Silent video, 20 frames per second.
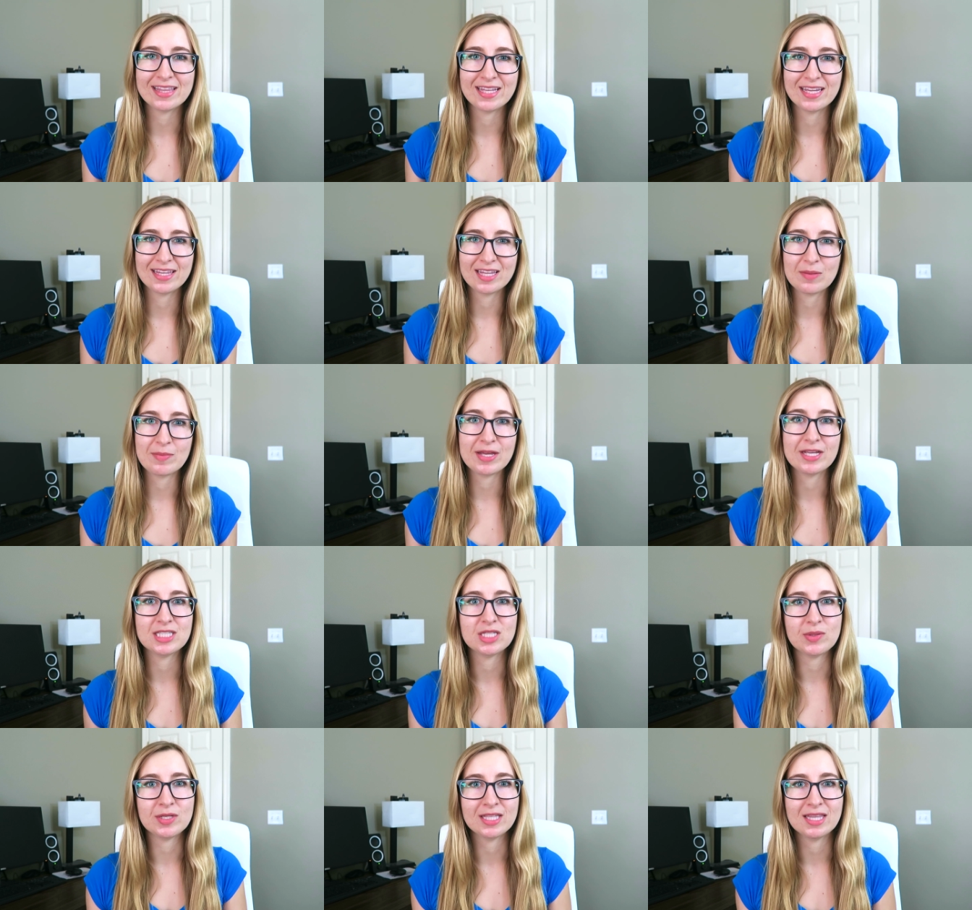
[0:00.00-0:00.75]
thing that
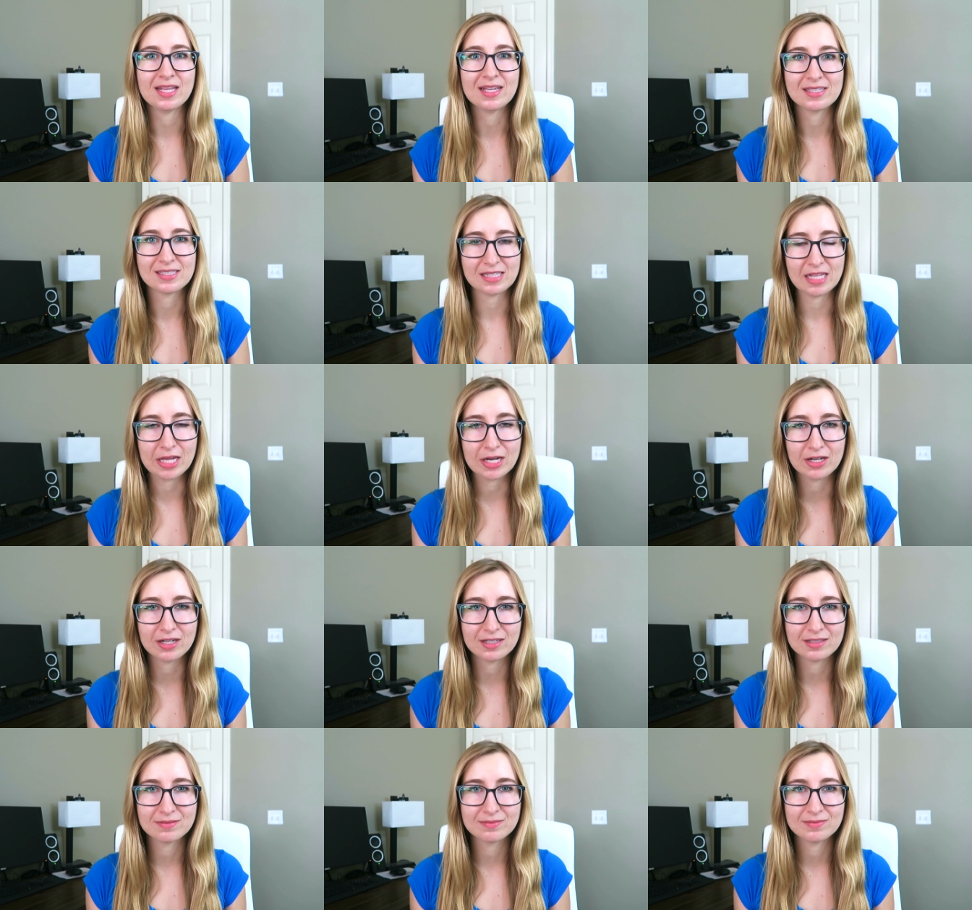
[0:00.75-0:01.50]
makes you eat less
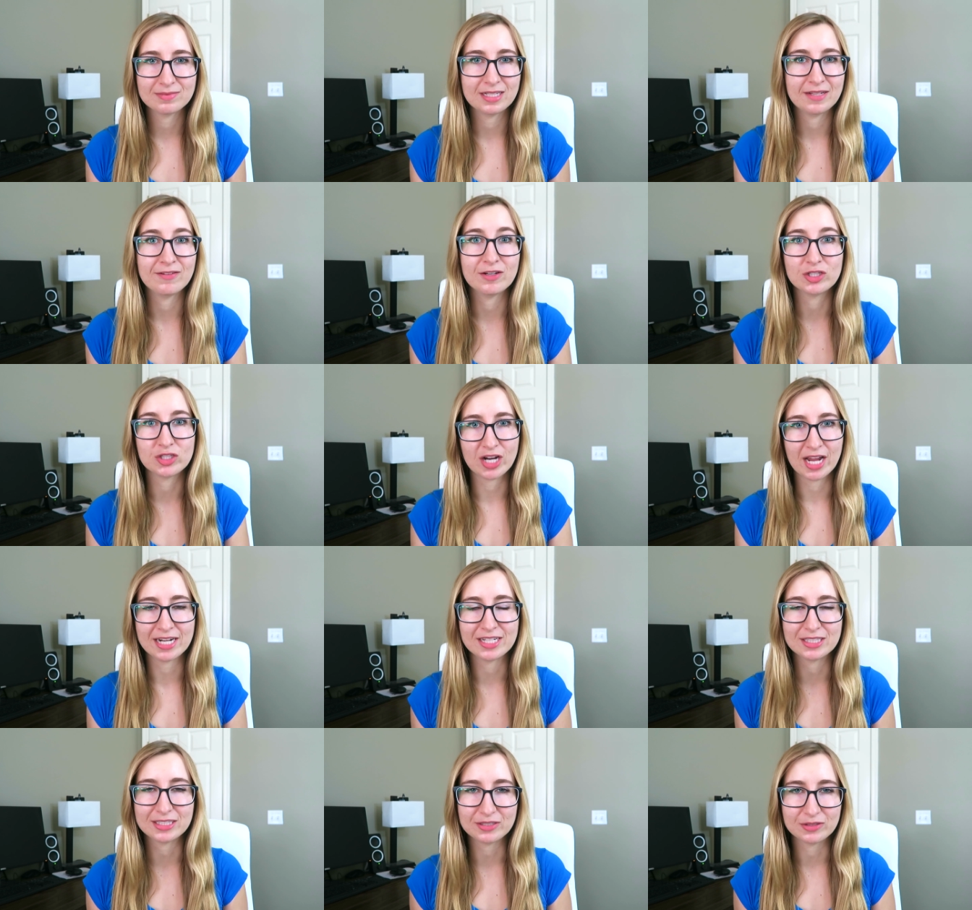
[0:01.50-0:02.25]
later if you're
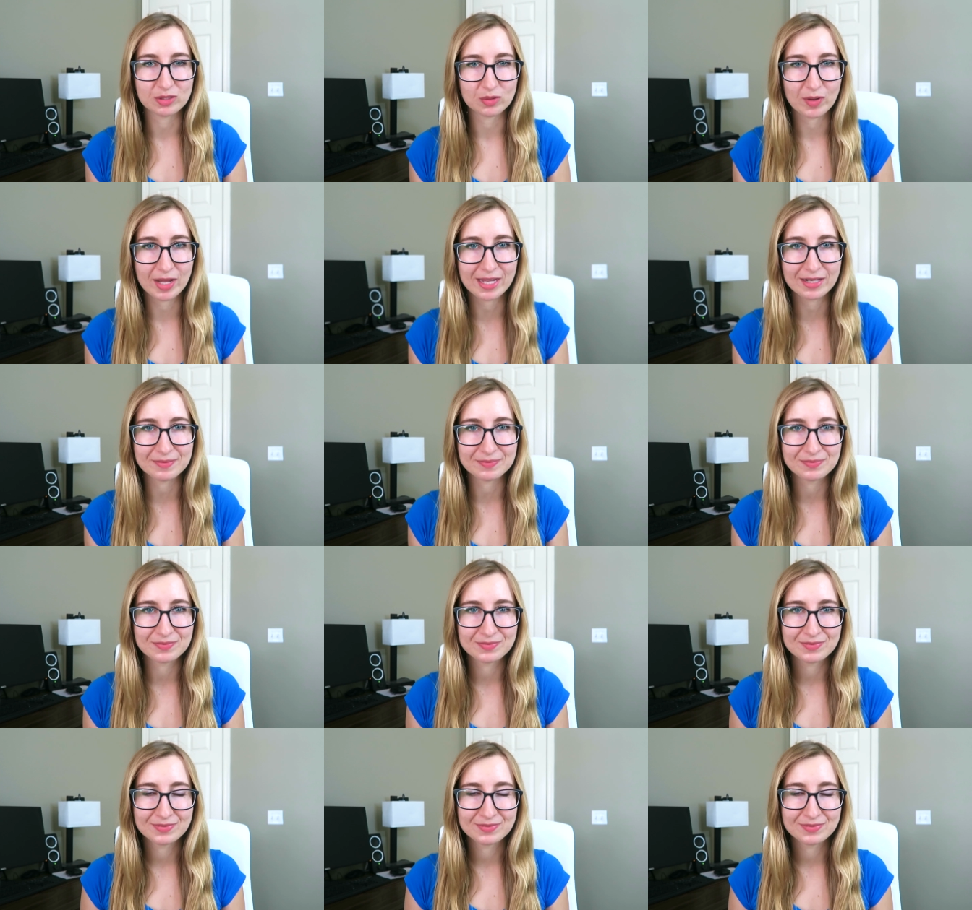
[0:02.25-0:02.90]
trying to lose weight.